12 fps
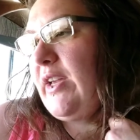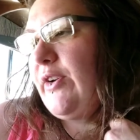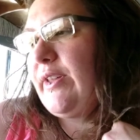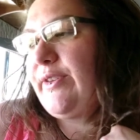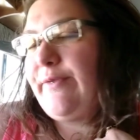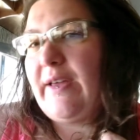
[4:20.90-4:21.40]
one of
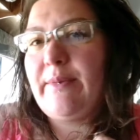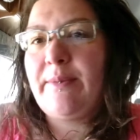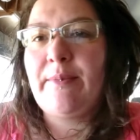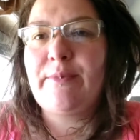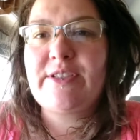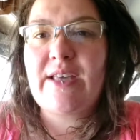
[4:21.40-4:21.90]
your other
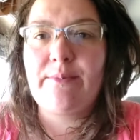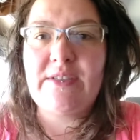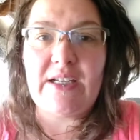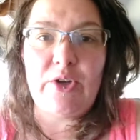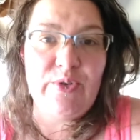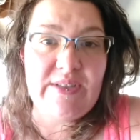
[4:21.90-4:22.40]
family members
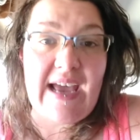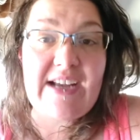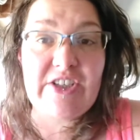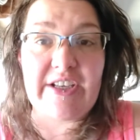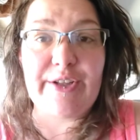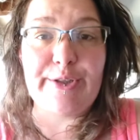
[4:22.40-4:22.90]
comes in who's
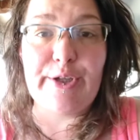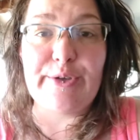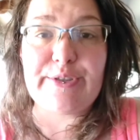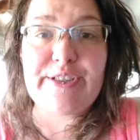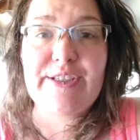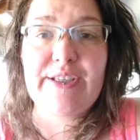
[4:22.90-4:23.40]
actually
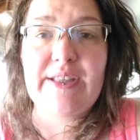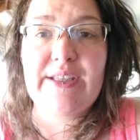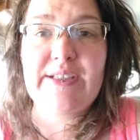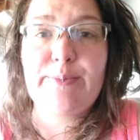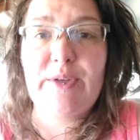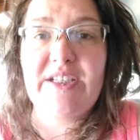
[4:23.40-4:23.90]
close to
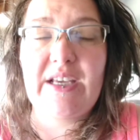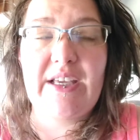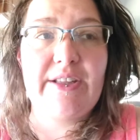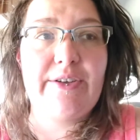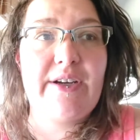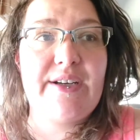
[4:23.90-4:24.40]
this
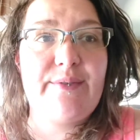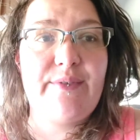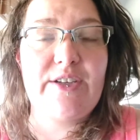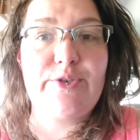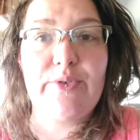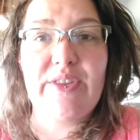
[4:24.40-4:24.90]
particular
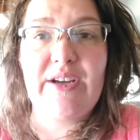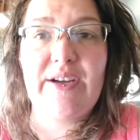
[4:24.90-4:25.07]
individual.